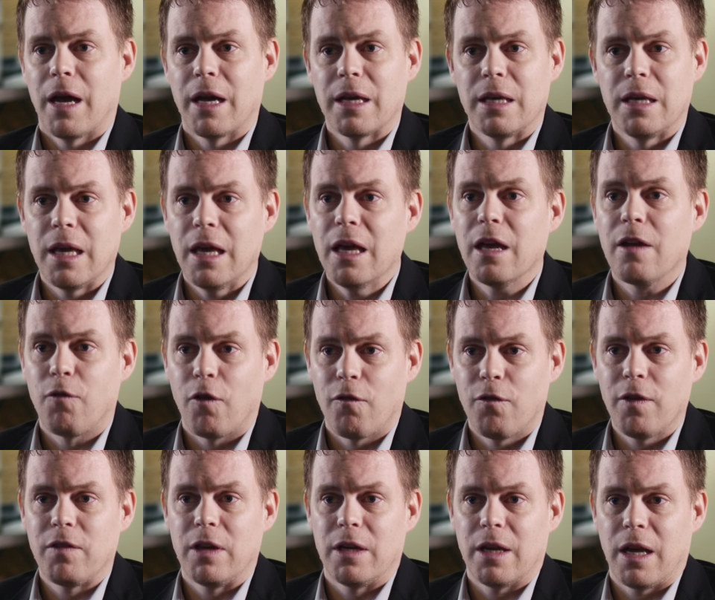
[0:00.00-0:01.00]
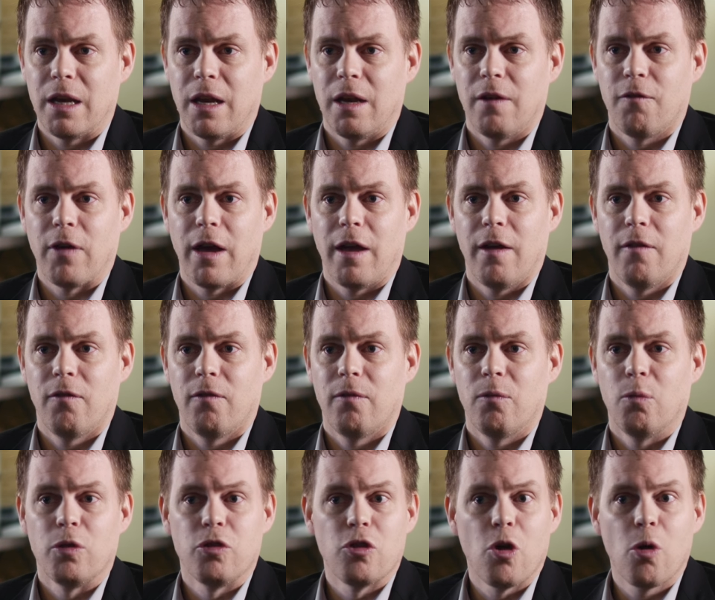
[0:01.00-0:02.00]
a gig for fifty-nine ninety-five
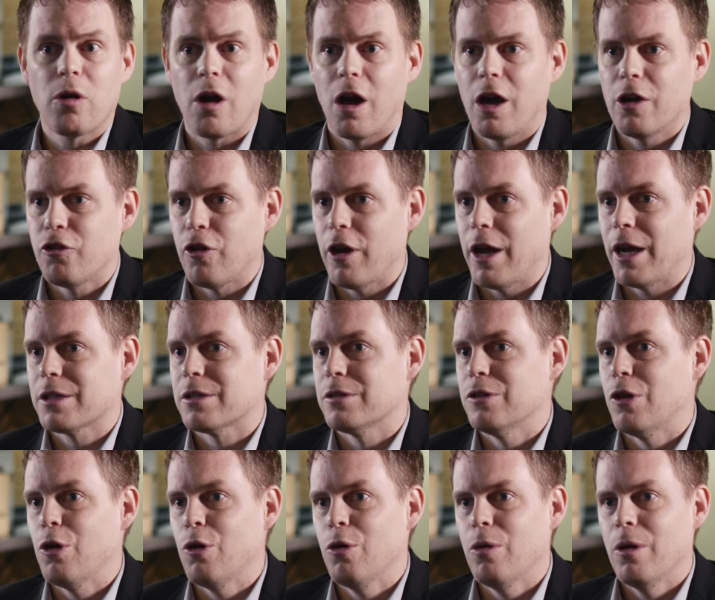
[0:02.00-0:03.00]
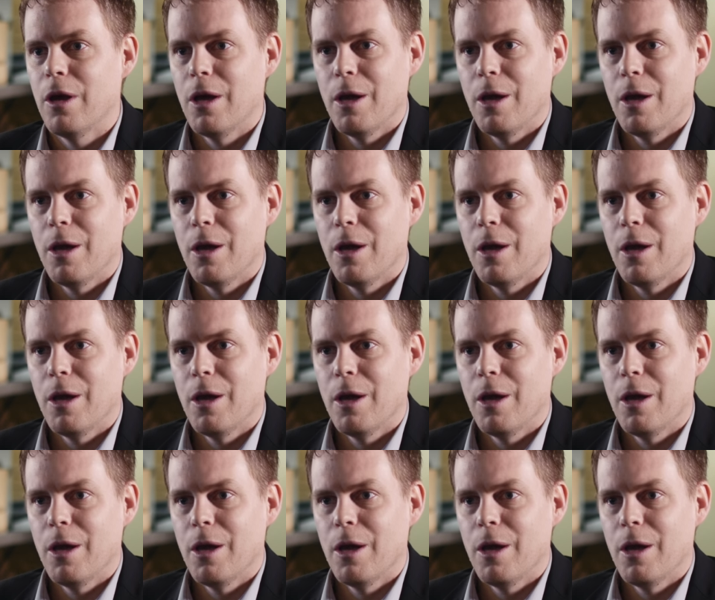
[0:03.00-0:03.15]
with no contracts, no